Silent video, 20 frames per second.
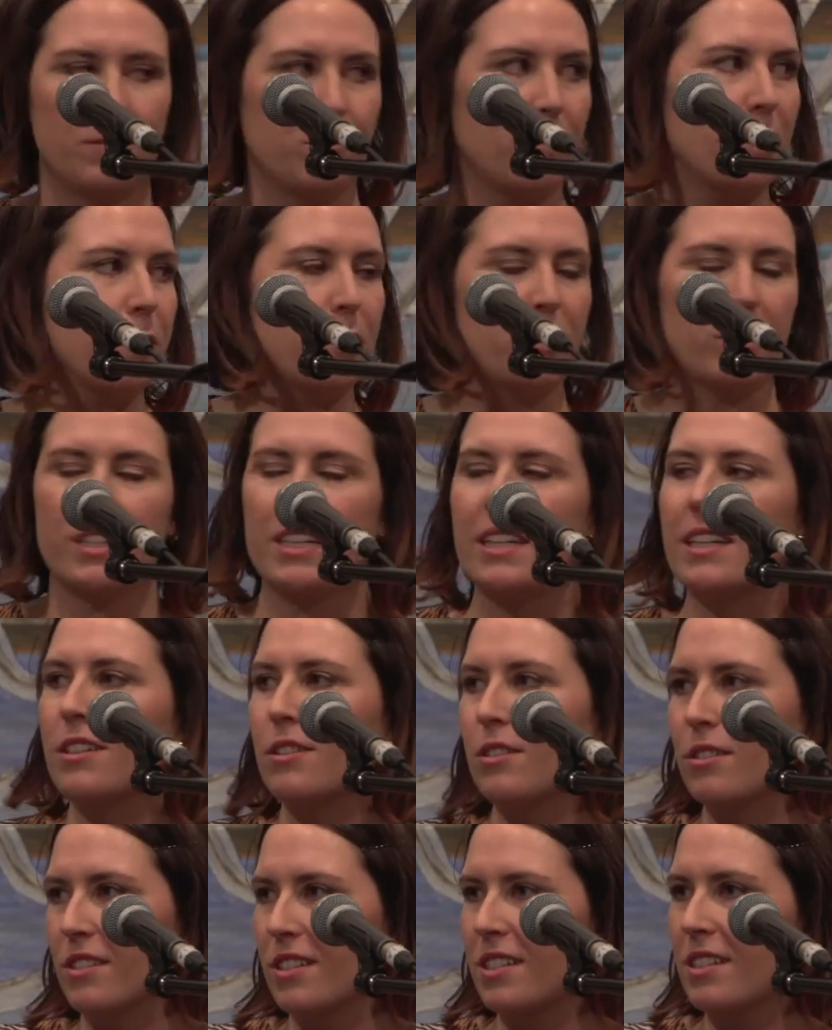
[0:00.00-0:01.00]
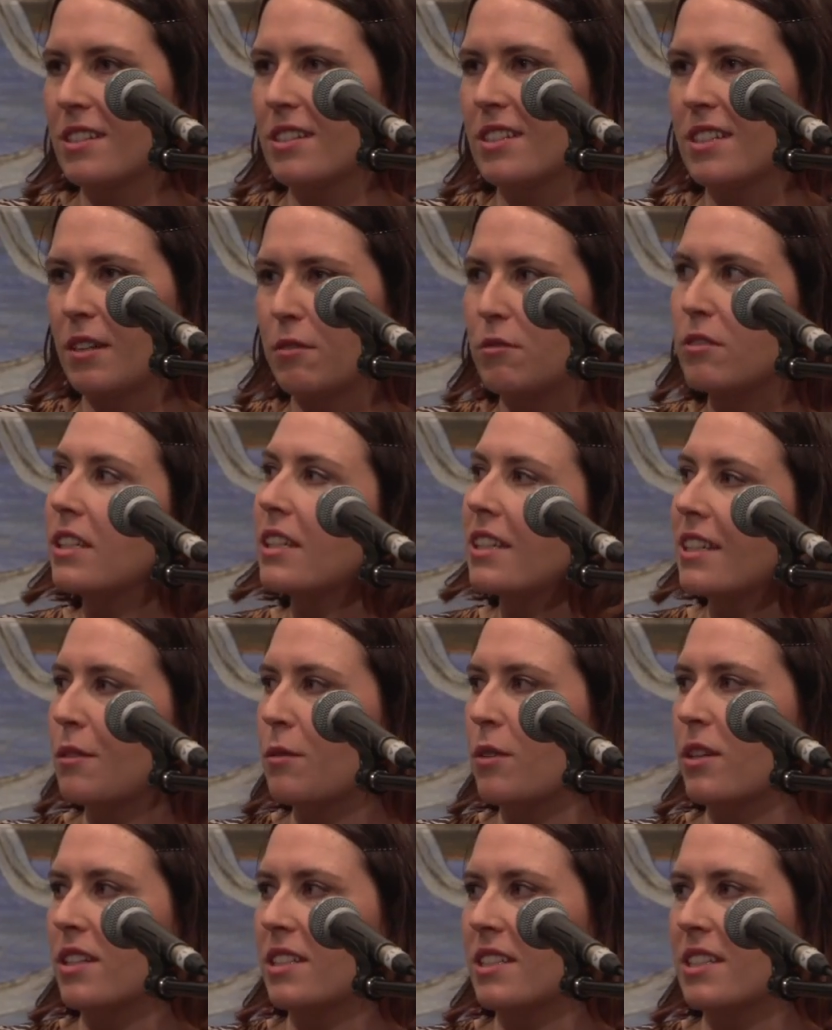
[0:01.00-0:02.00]
when we were in the hills, because I really
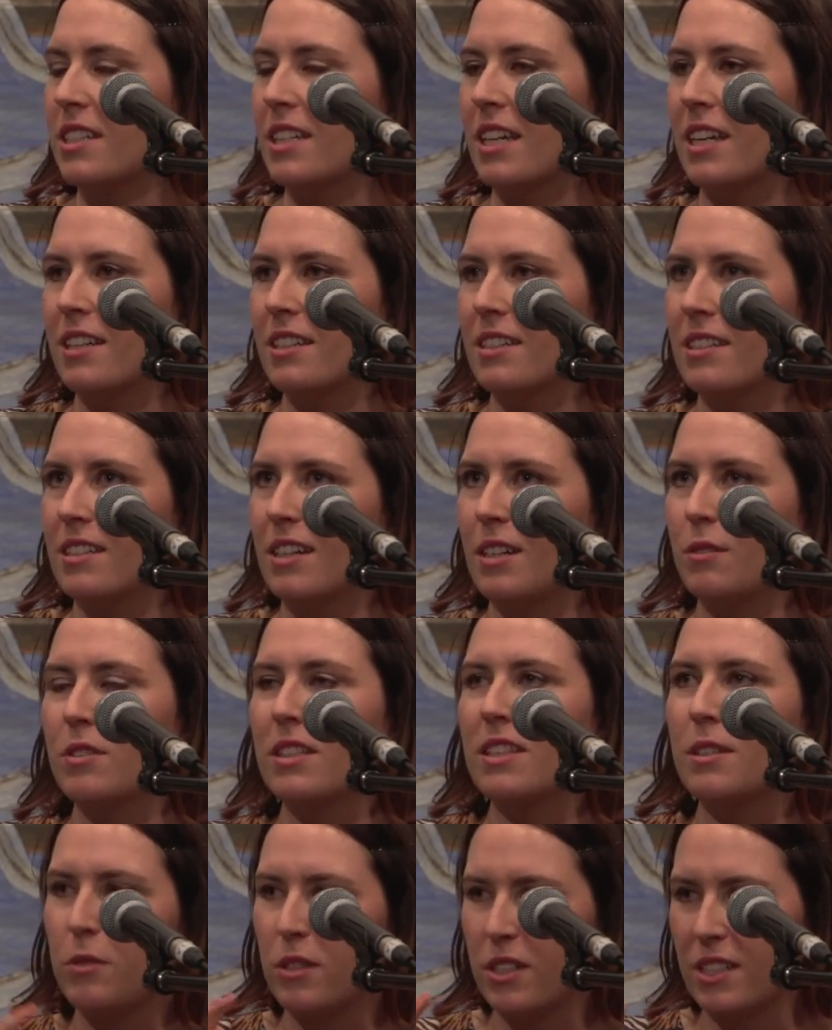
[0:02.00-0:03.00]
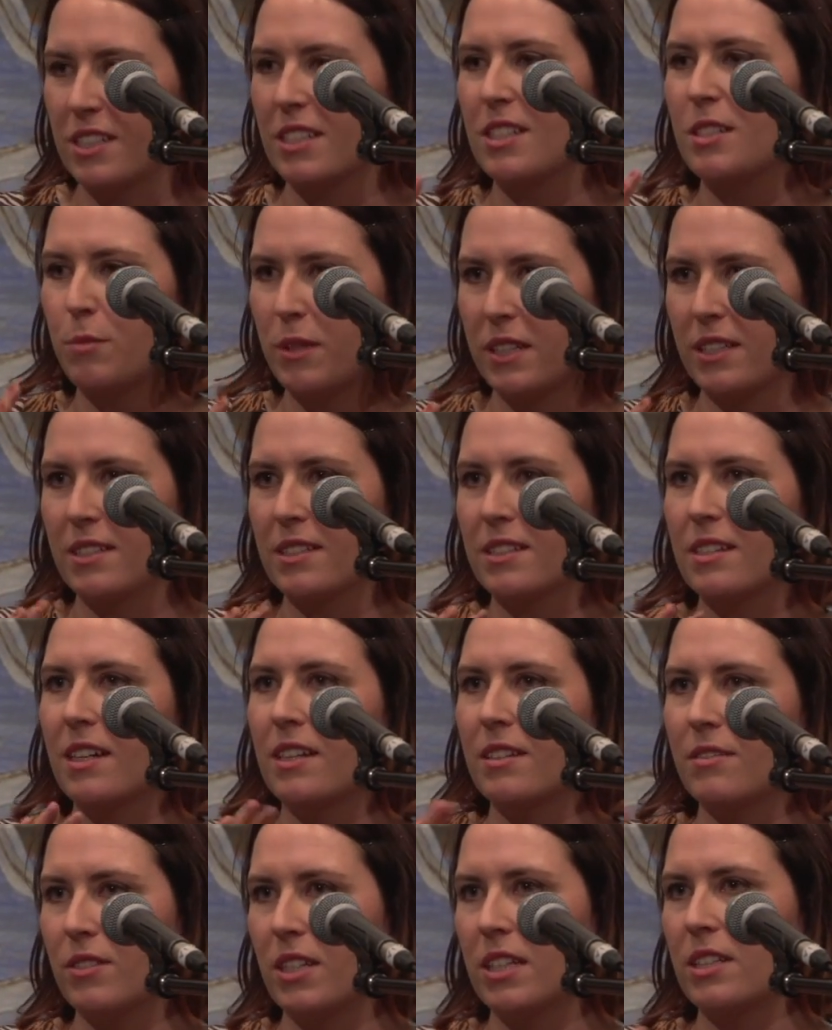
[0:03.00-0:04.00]
wanted it to be in this
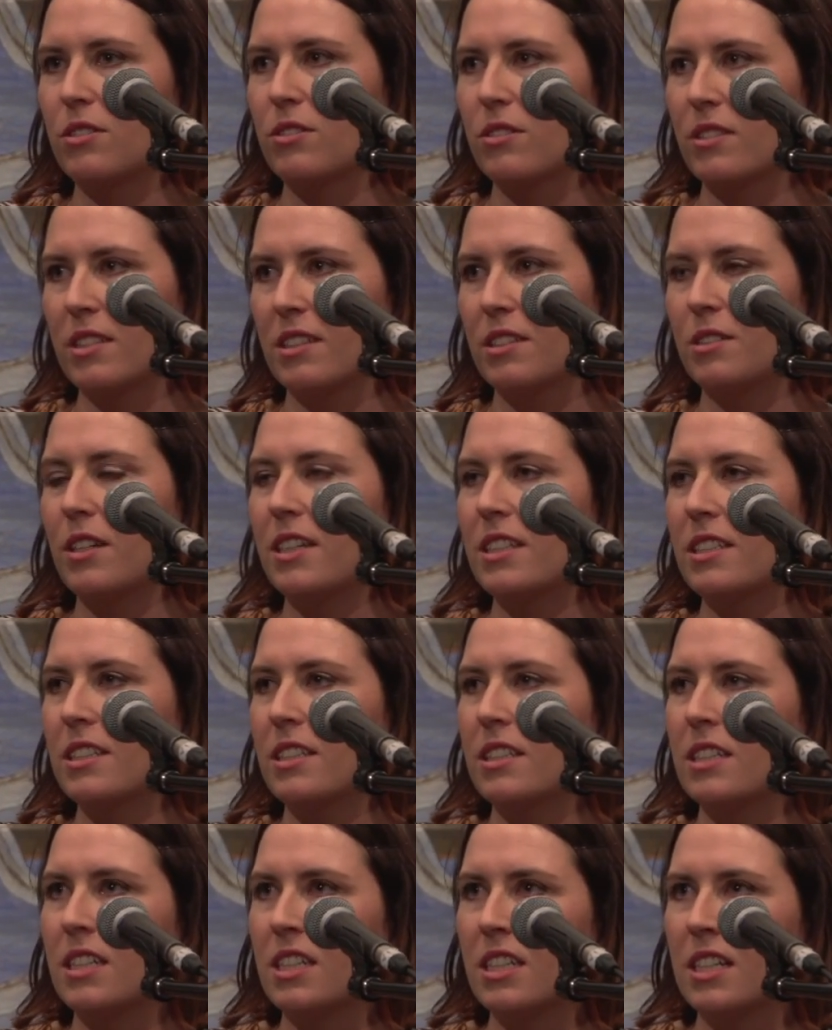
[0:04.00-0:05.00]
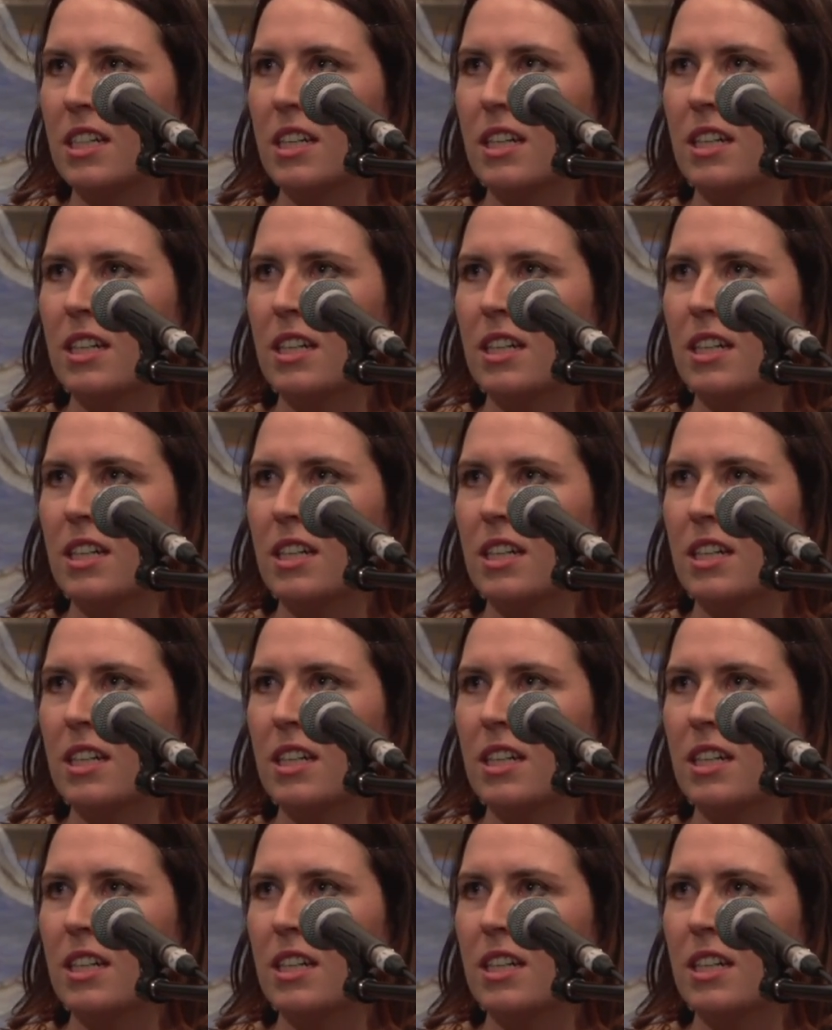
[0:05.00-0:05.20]
kind of natural situation,